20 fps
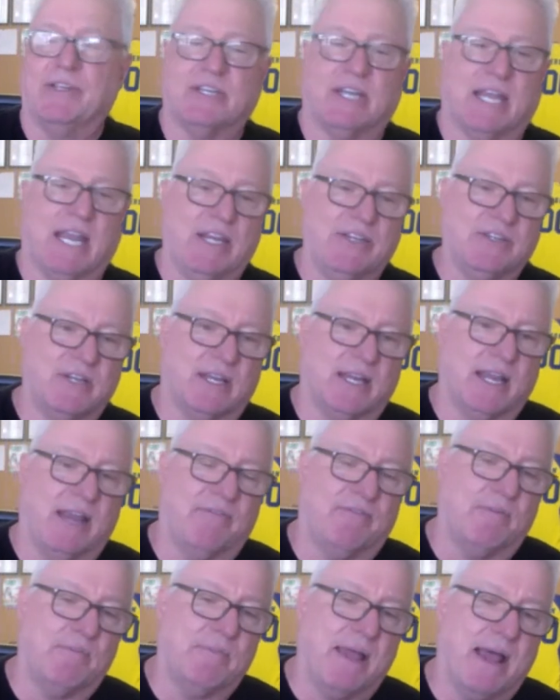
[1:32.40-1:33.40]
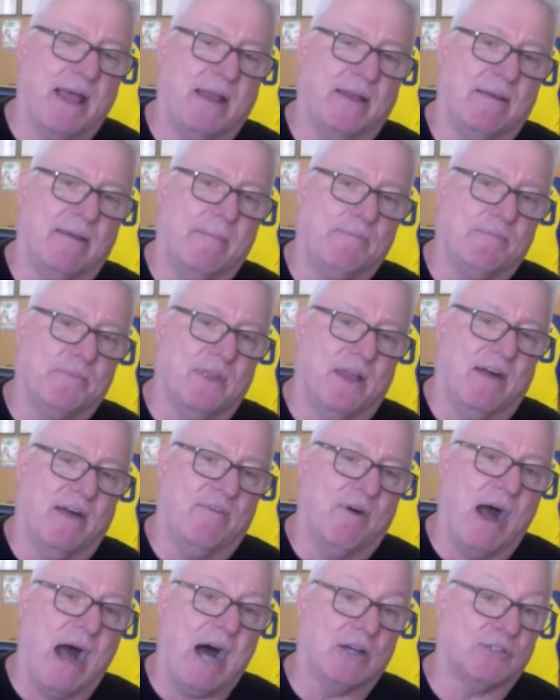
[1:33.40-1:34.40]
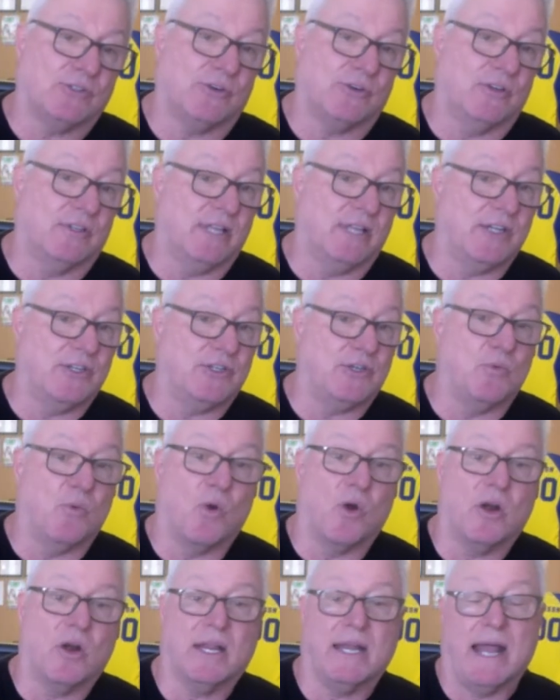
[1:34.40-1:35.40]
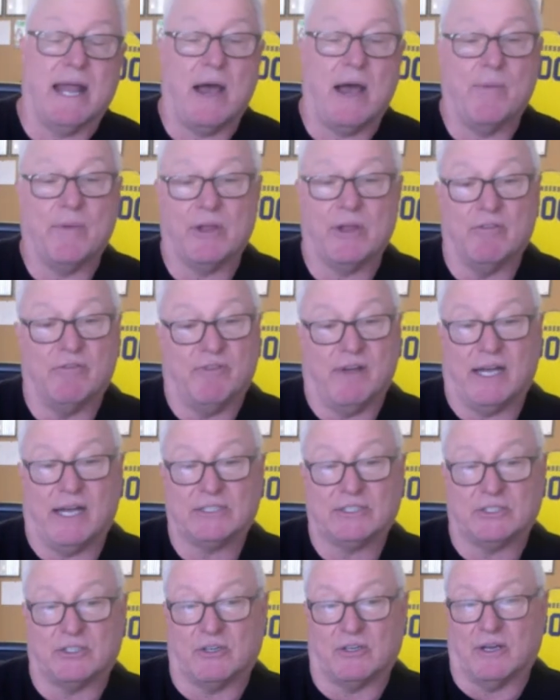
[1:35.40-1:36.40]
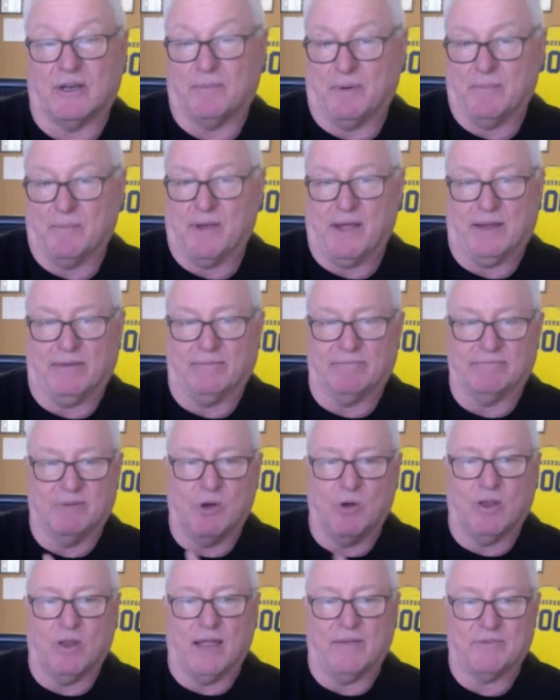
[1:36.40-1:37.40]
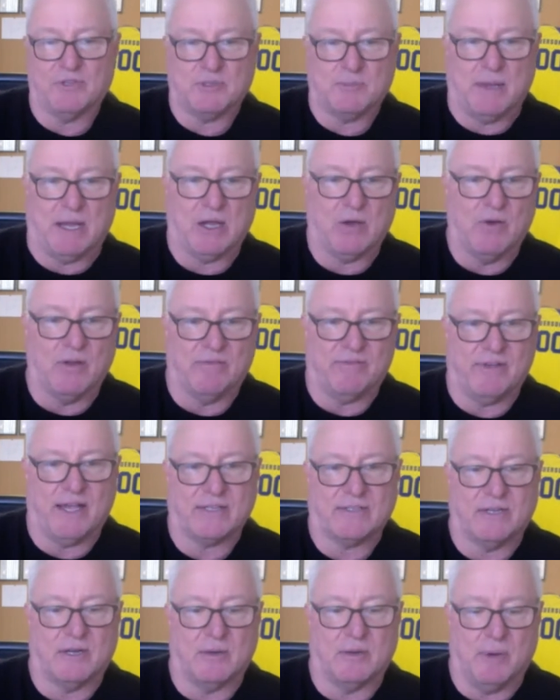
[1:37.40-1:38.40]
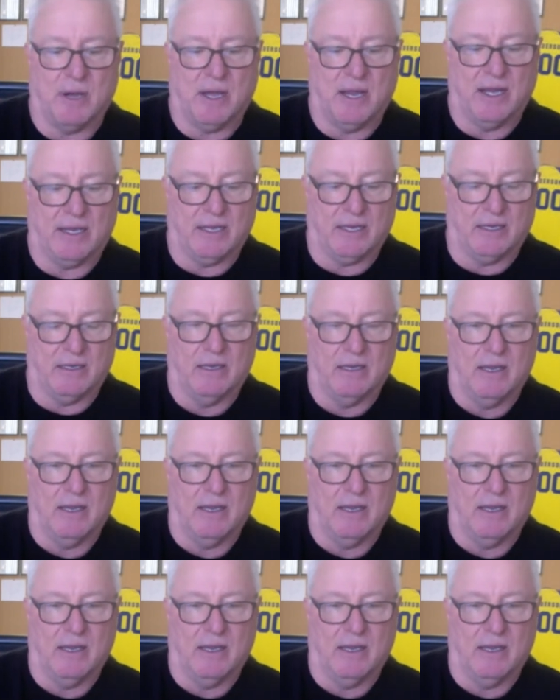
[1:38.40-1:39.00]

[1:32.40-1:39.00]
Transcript: education that came from that, of how certain things should work and how we go faster. I mean, my whole life is about going fast on a bike.